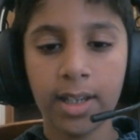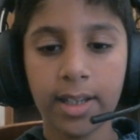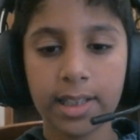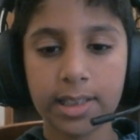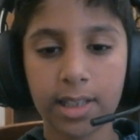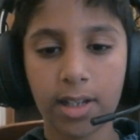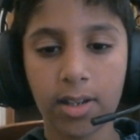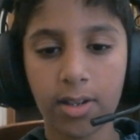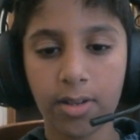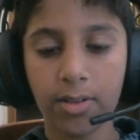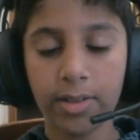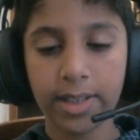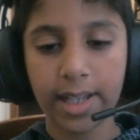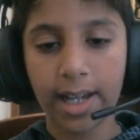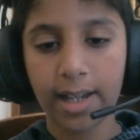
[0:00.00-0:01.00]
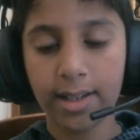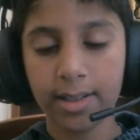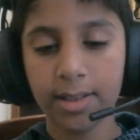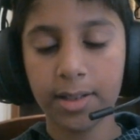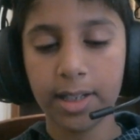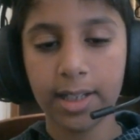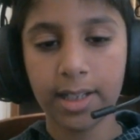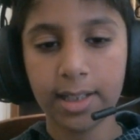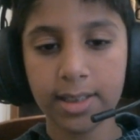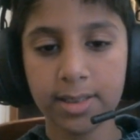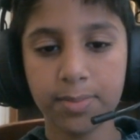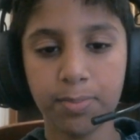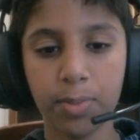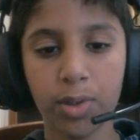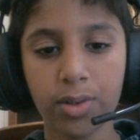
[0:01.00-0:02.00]
So yeah, is
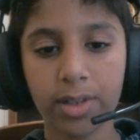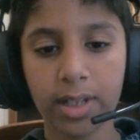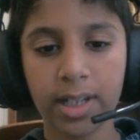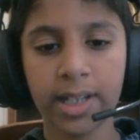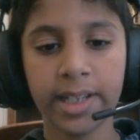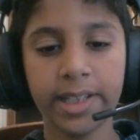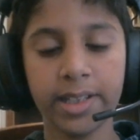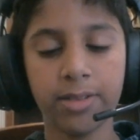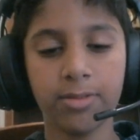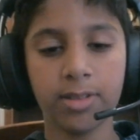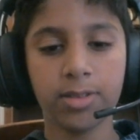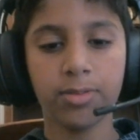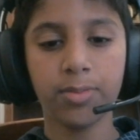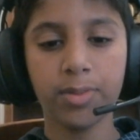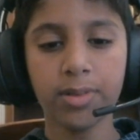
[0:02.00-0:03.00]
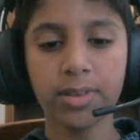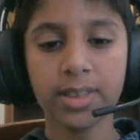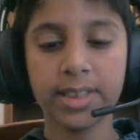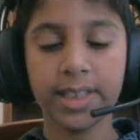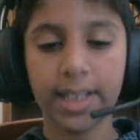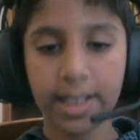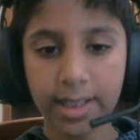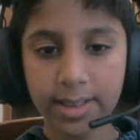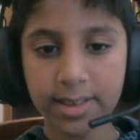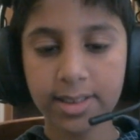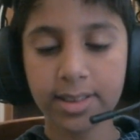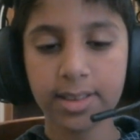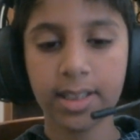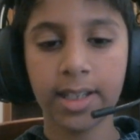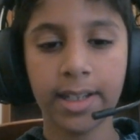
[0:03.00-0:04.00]
book equals to book? Yes,
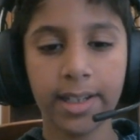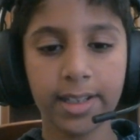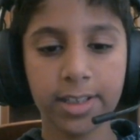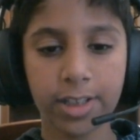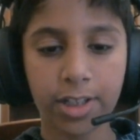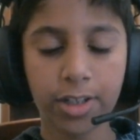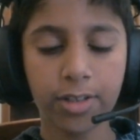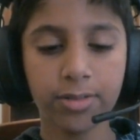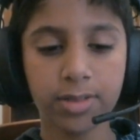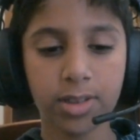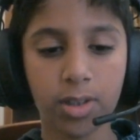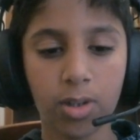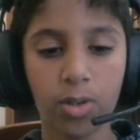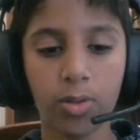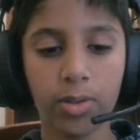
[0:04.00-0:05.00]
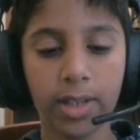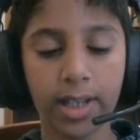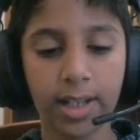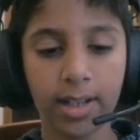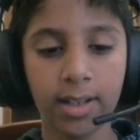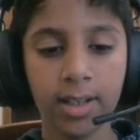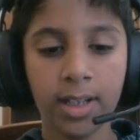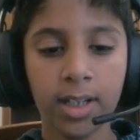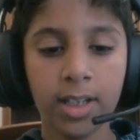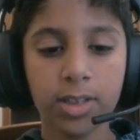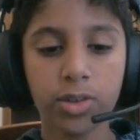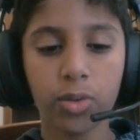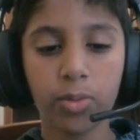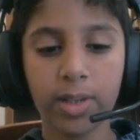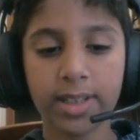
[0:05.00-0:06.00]
it is true. So yeah,
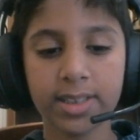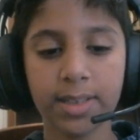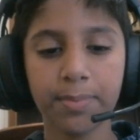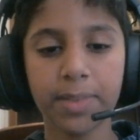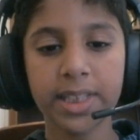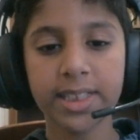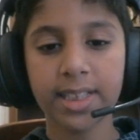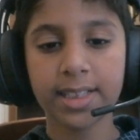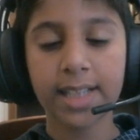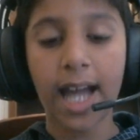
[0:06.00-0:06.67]
so we're simply just